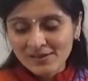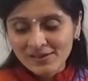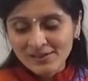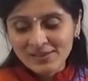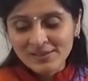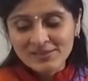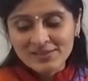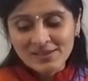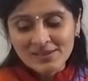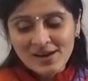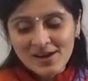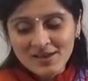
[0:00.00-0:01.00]
There is an
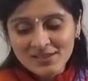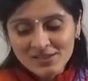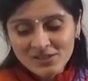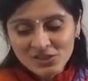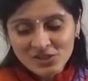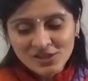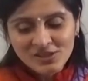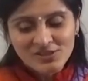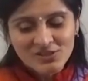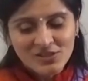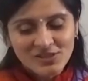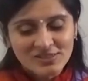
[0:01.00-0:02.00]

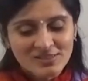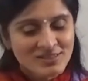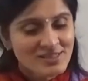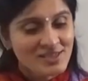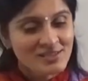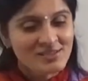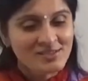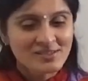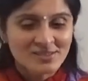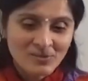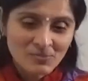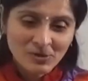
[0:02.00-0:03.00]
unchanging steadiness
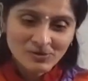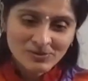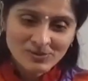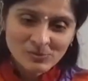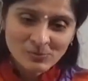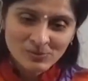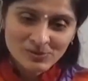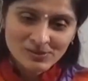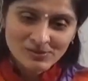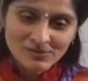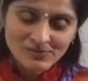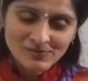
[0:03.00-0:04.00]
about this person.
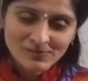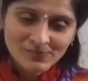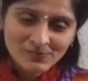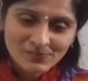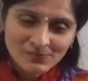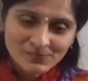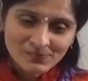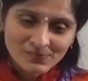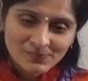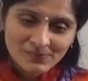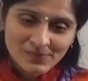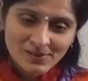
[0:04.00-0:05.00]

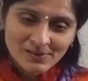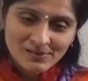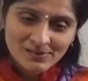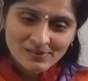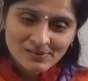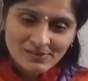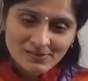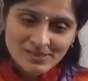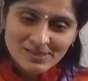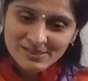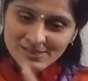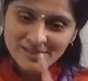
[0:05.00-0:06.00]
Yeah?
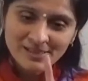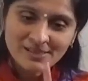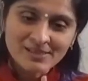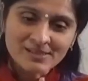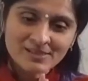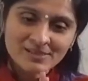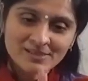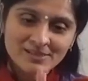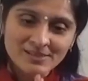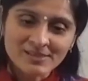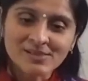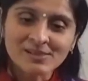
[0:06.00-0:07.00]
Steady,
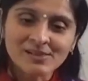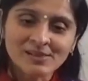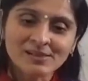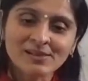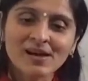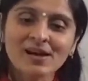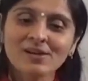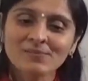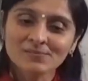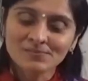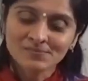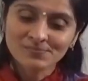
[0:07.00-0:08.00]
still, calm.
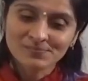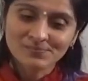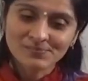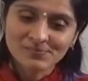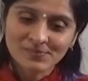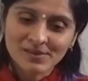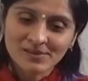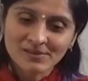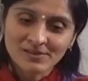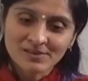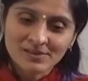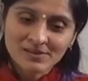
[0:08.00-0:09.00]

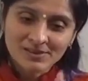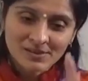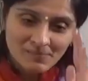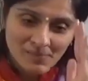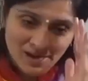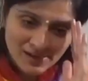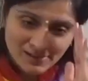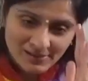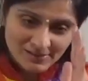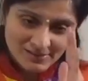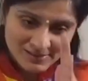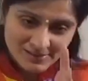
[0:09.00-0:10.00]
Yeah? The mind is
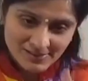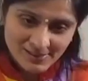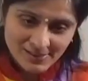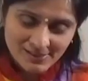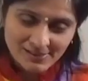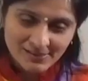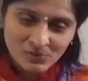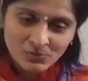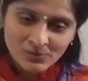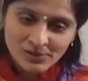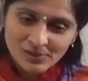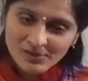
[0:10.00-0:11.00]
steady. You
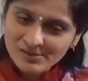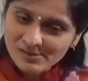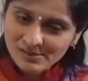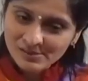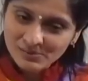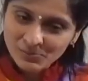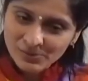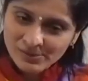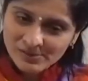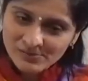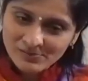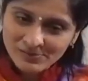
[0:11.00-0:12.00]
will not see the
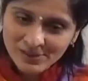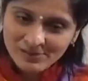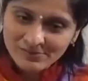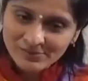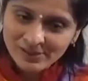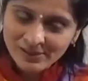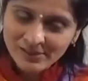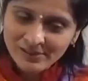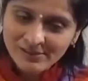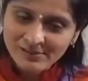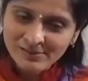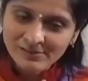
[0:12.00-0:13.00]
person wavering
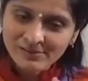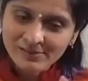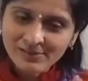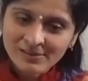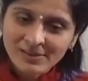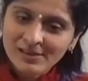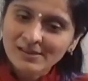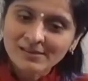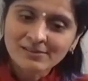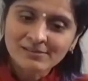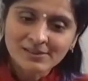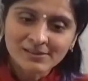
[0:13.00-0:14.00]
in
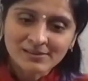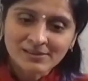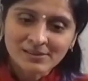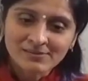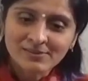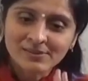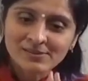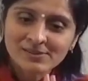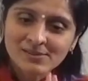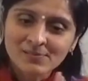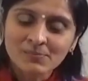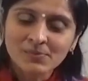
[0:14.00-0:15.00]
anything, even in
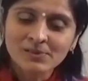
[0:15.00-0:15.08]
simple